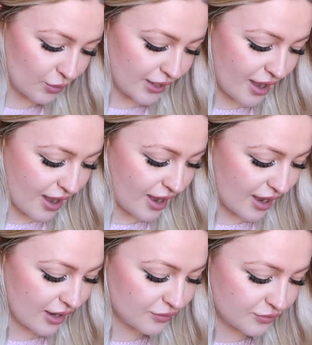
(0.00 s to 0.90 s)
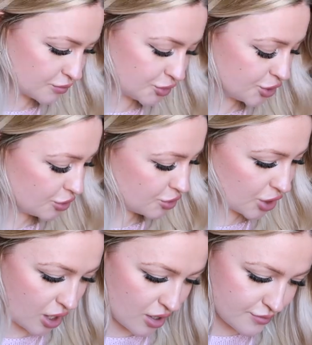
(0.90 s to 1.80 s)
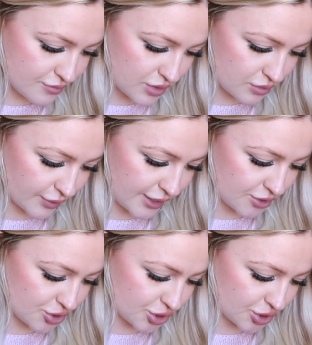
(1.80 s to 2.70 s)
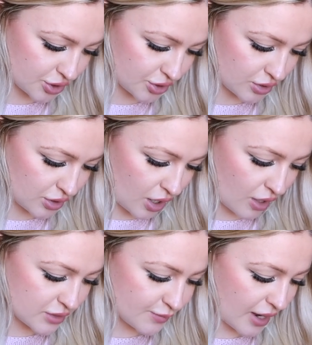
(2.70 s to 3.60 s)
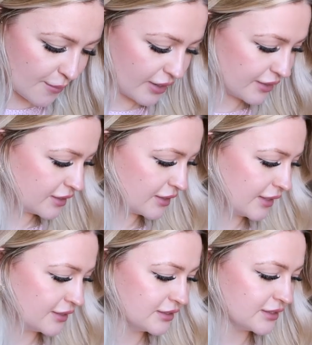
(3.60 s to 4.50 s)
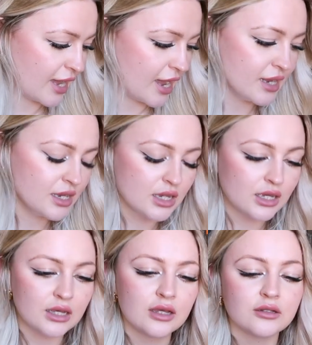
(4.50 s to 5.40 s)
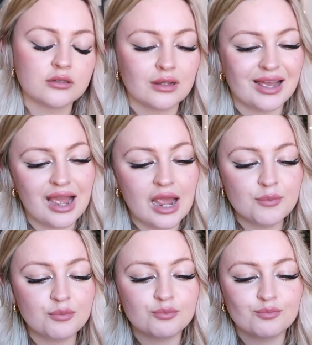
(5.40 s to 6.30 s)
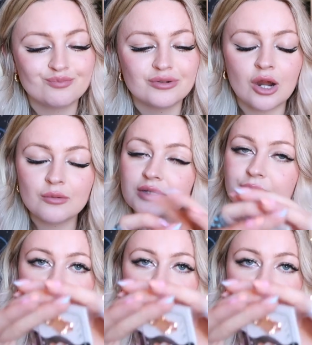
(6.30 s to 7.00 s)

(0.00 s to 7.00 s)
we have some shoe charms, which are inspired by the night and day. I probably